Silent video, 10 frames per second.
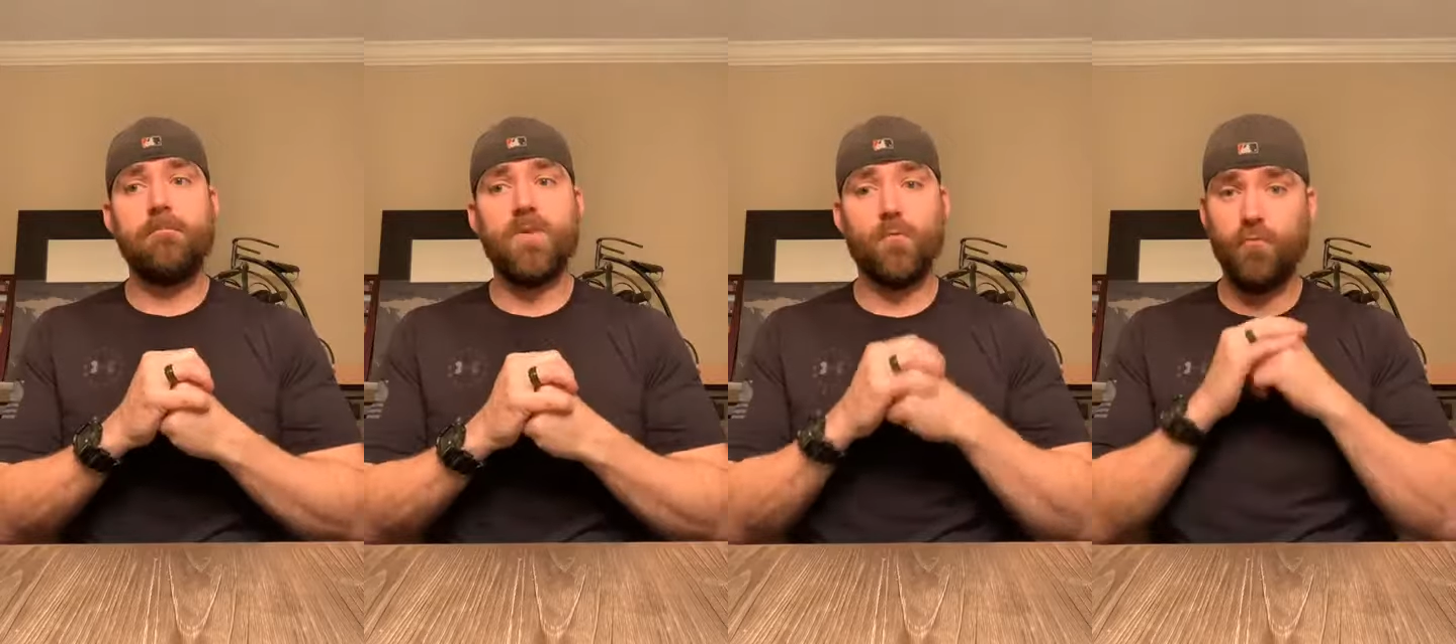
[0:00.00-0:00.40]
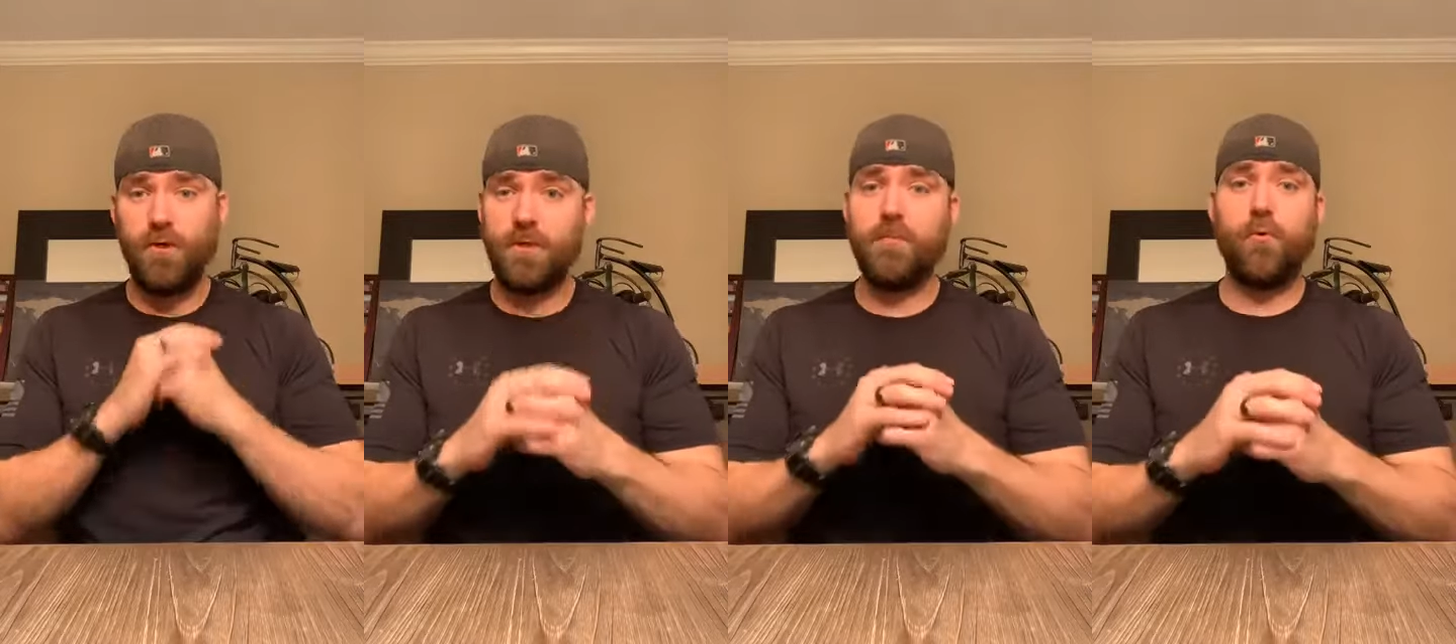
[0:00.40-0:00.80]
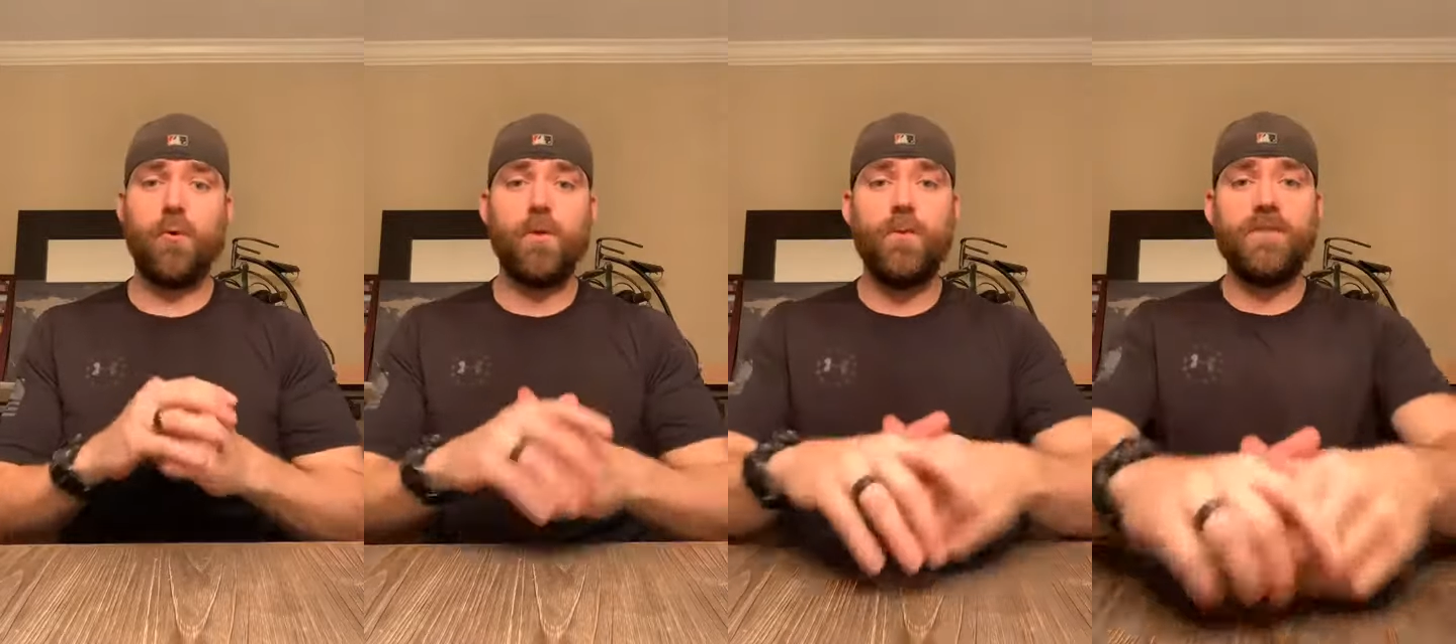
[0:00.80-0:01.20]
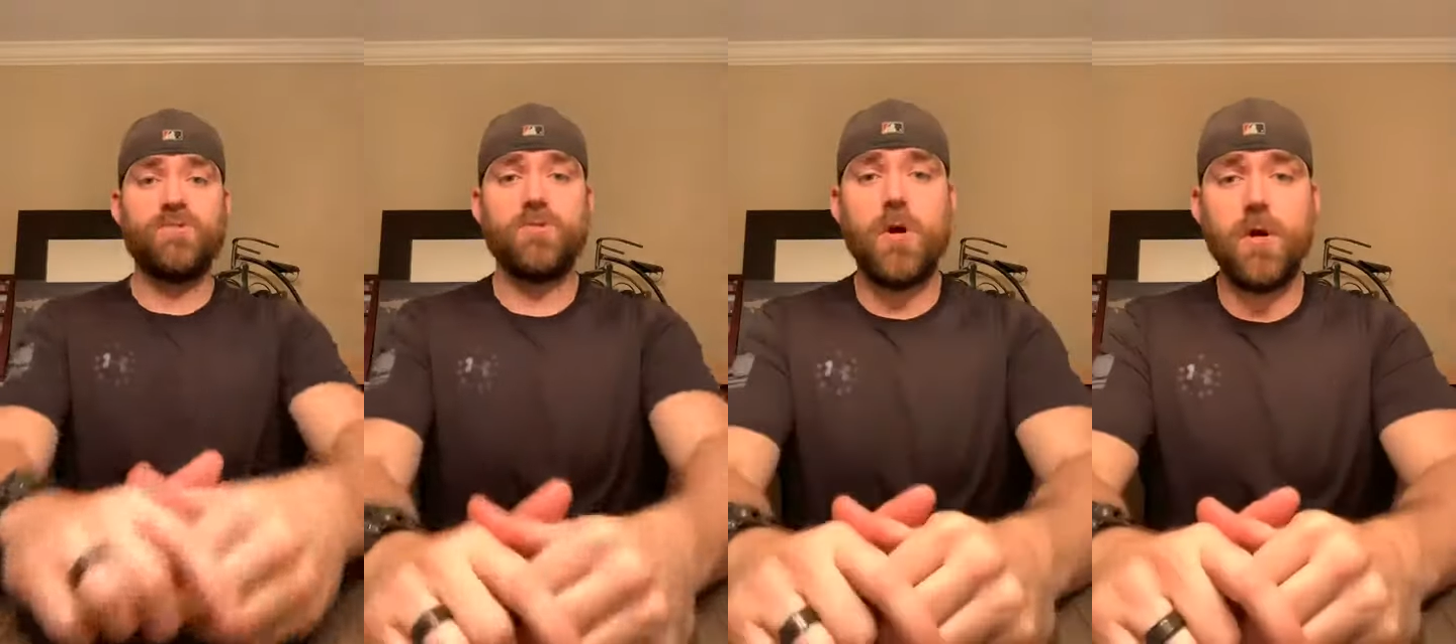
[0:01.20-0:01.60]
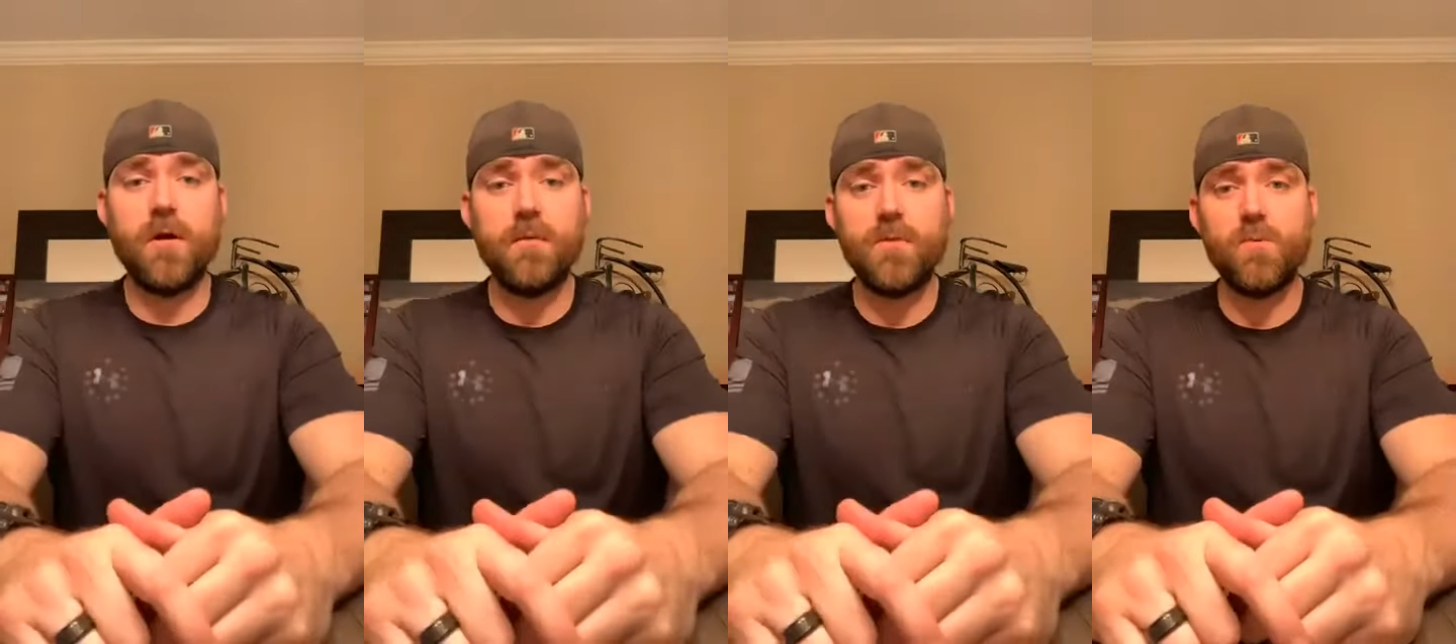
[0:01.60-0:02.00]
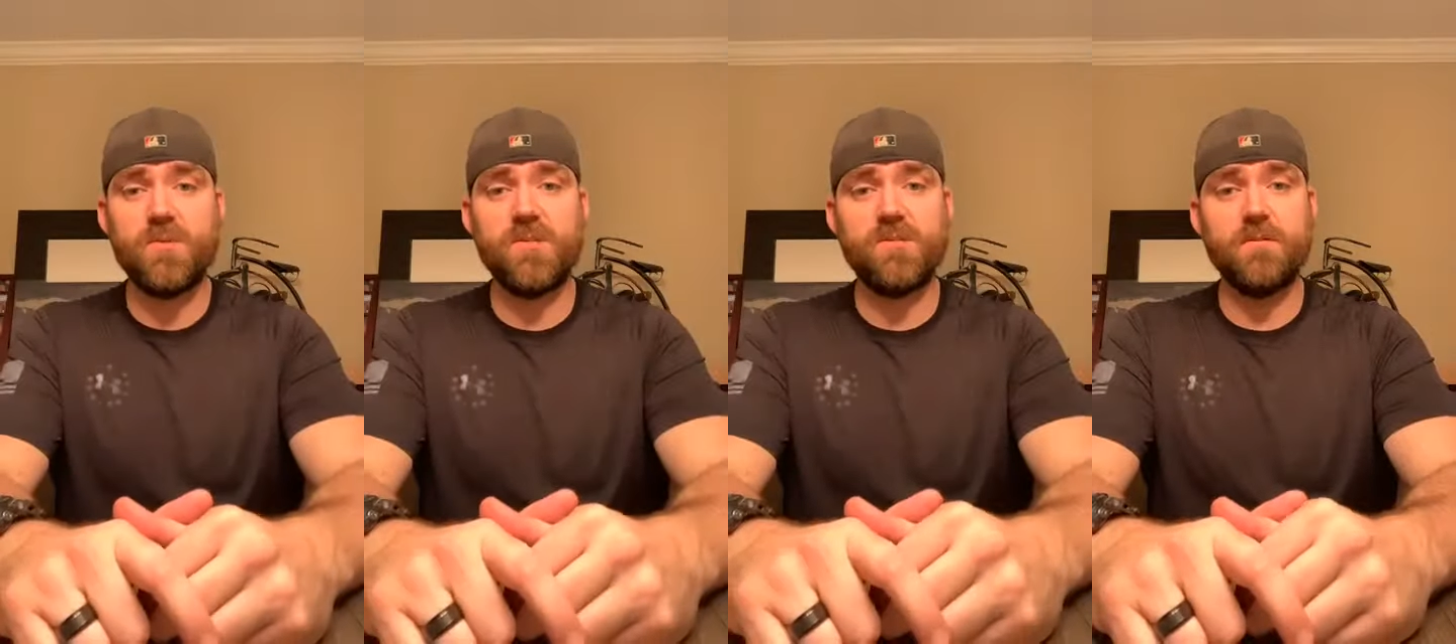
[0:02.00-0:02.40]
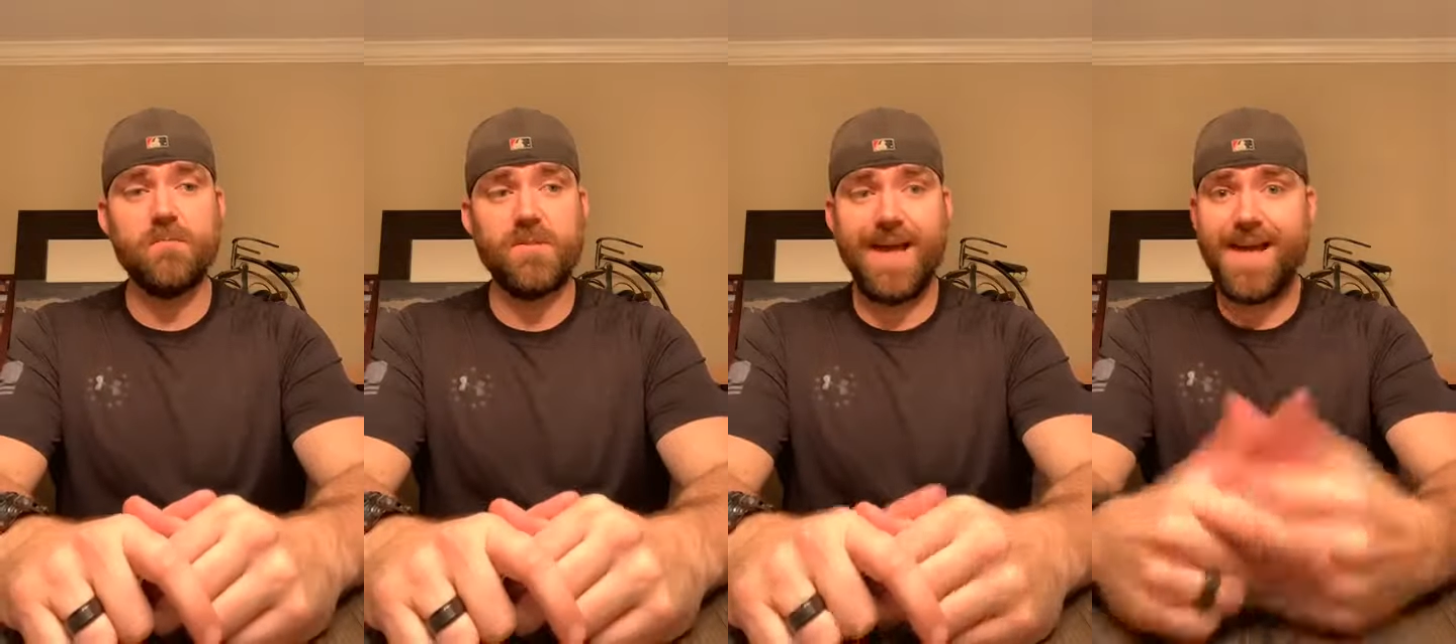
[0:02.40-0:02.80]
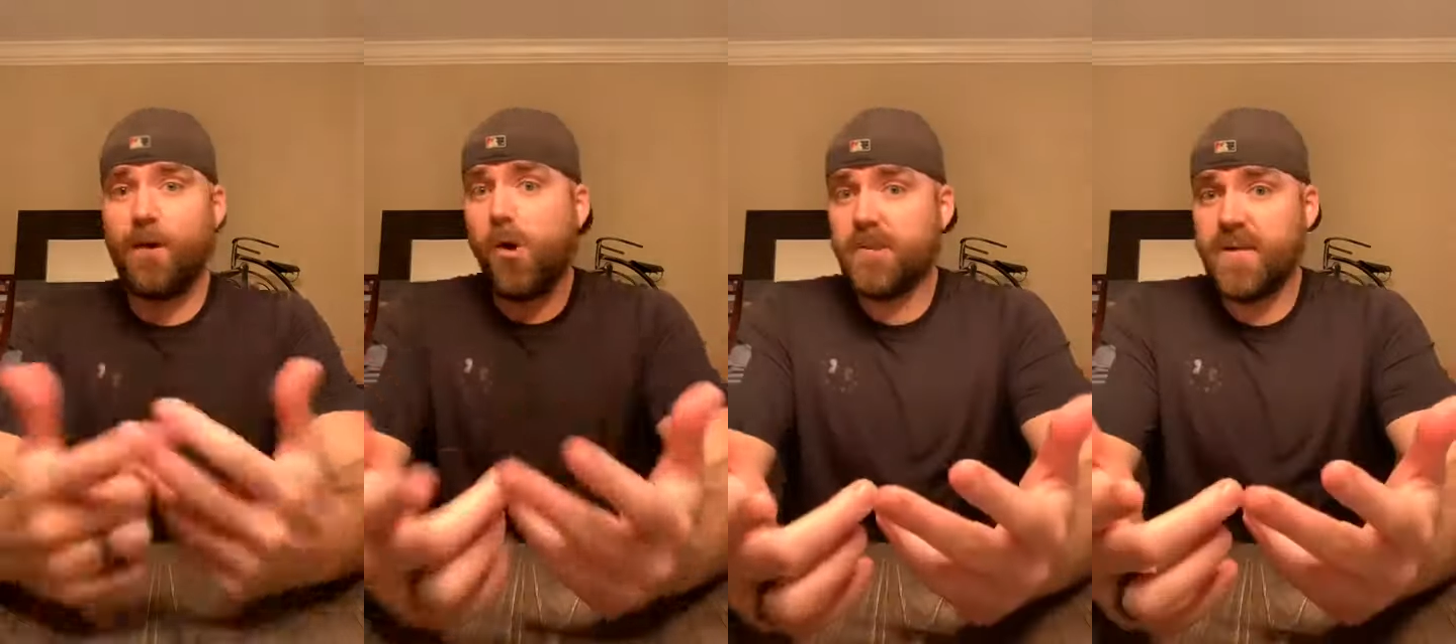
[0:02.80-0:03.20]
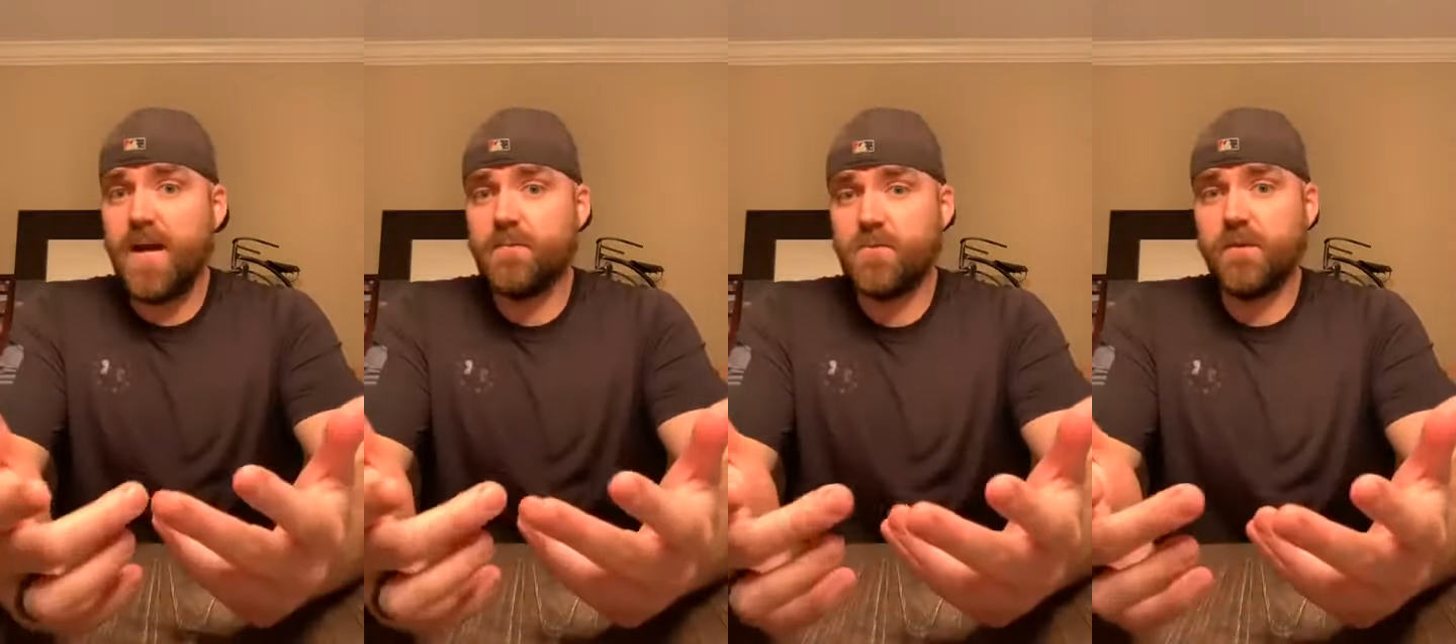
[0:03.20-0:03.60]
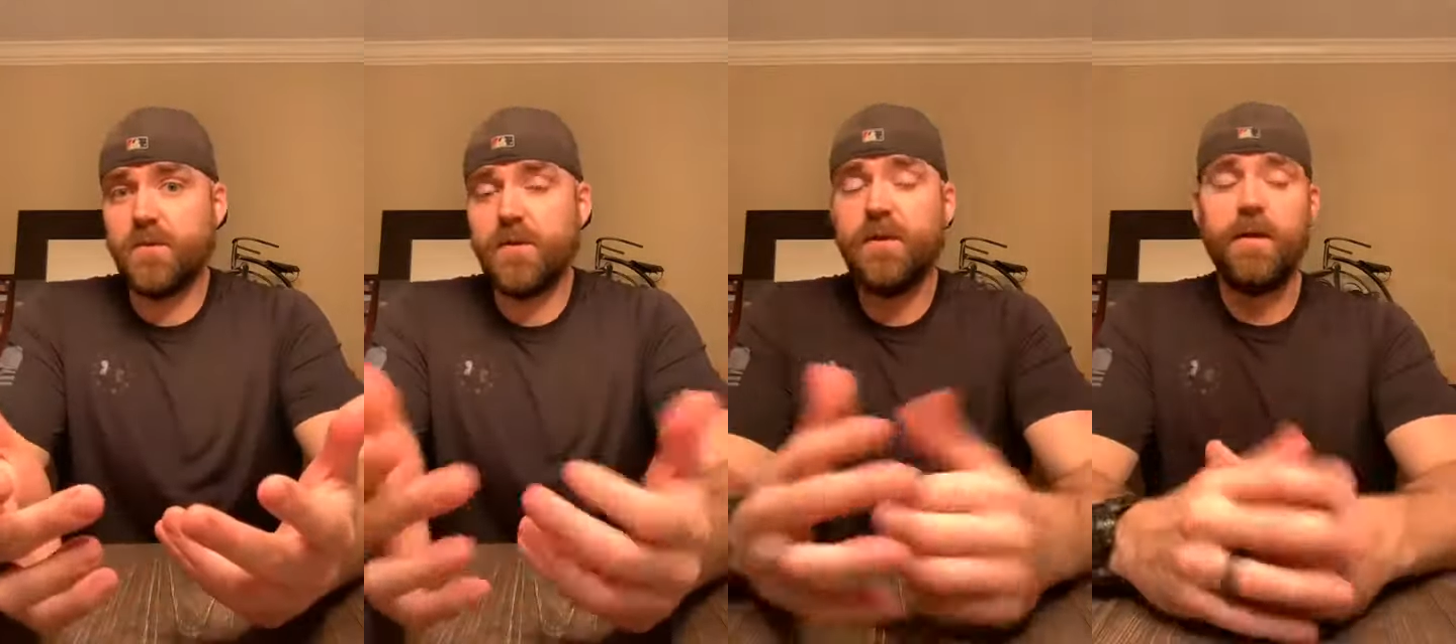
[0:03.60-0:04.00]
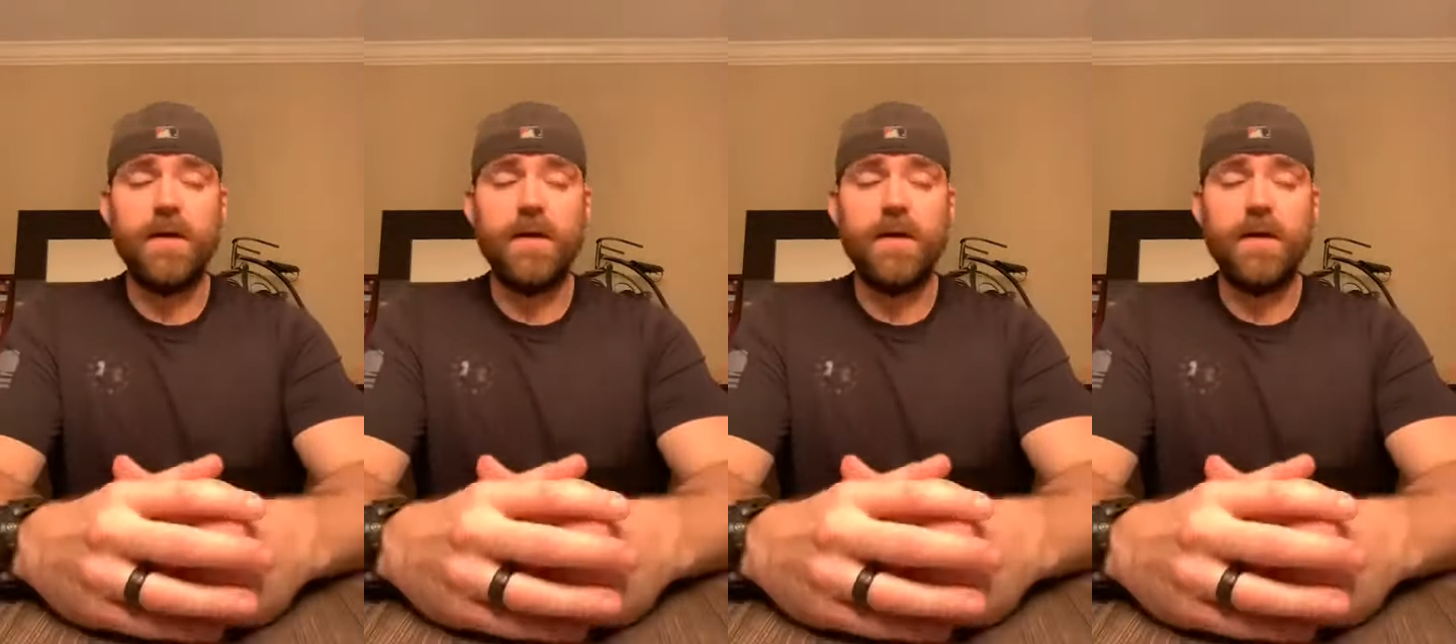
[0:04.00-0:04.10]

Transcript: really important that we have strong immune systems at all times, really,